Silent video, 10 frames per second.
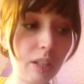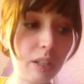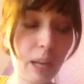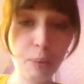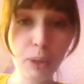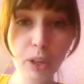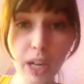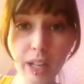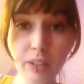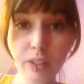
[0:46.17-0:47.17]
diaper
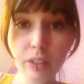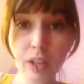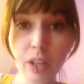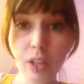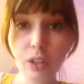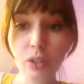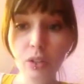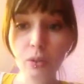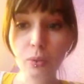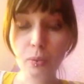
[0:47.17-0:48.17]
grants
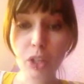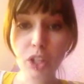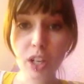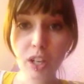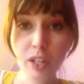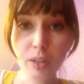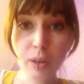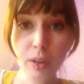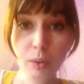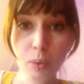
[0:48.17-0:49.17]
to missionaries
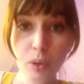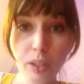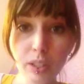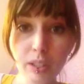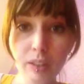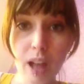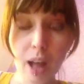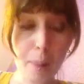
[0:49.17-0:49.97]
around the world and